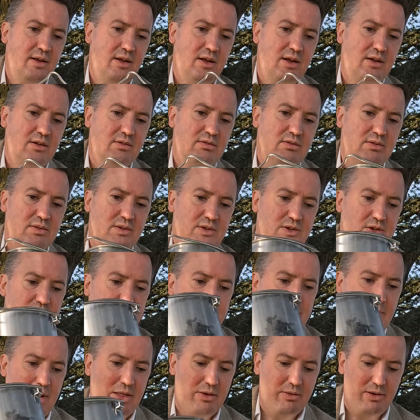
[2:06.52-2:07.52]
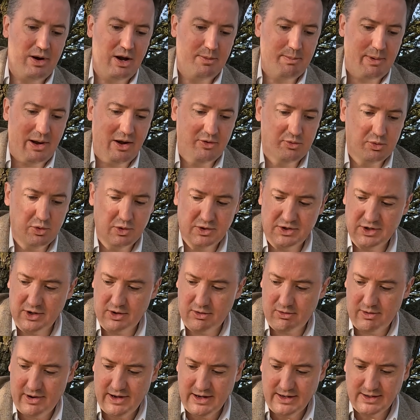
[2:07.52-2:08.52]
Oh, it's just about the right amount of water.
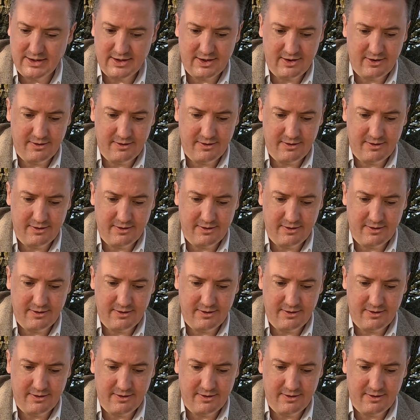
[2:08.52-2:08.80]
Great.